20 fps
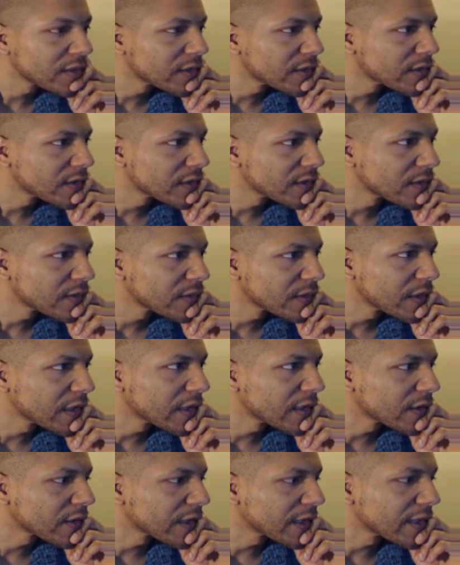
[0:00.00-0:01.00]
is.
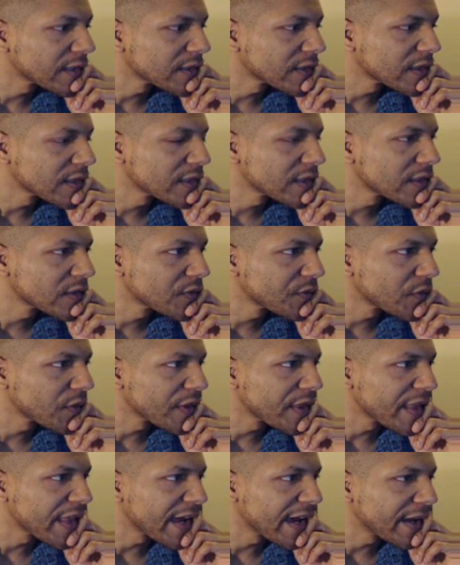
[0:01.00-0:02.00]
Yeah, okay, so this is for
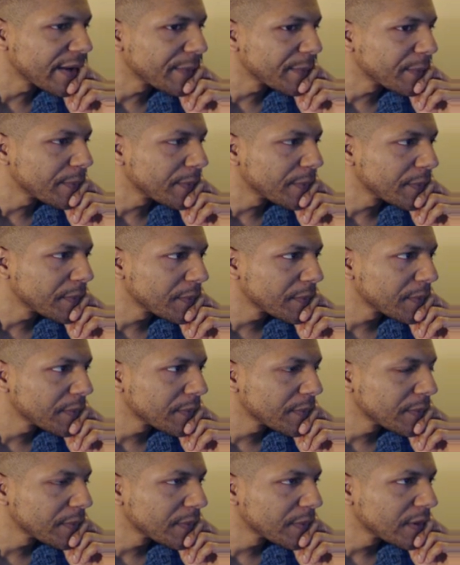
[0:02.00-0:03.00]
that
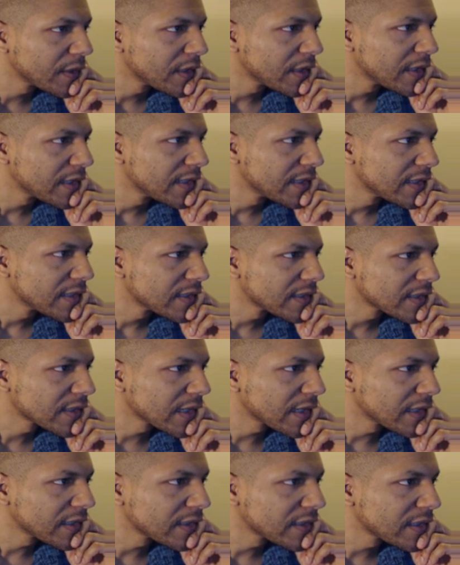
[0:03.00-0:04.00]

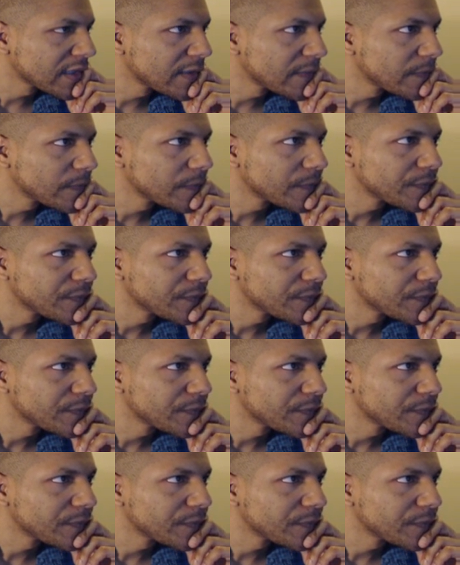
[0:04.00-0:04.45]
skeleton.